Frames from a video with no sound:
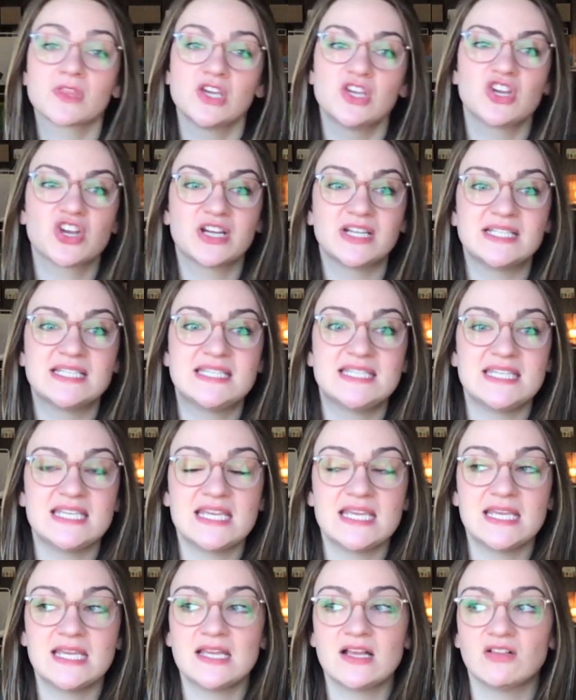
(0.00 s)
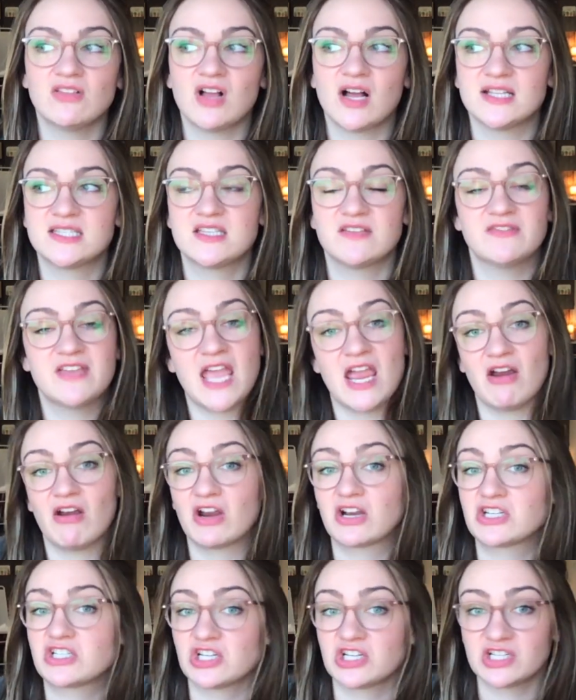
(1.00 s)
you're going to see lots of
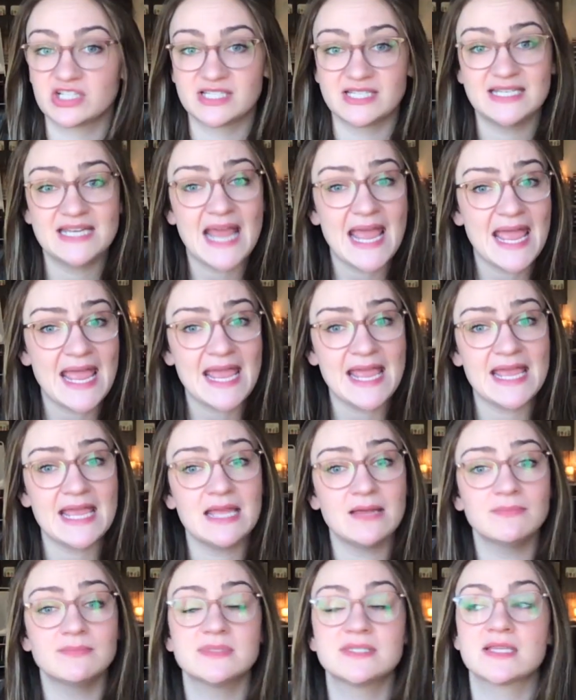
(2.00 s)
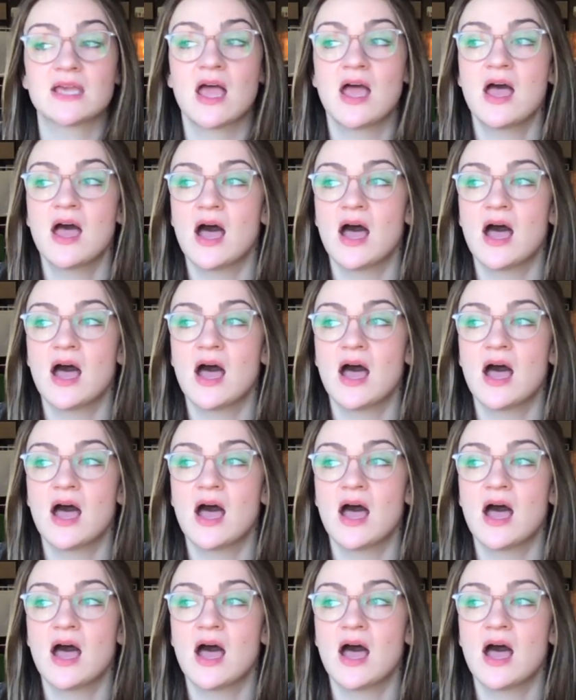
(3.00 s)
characters' names,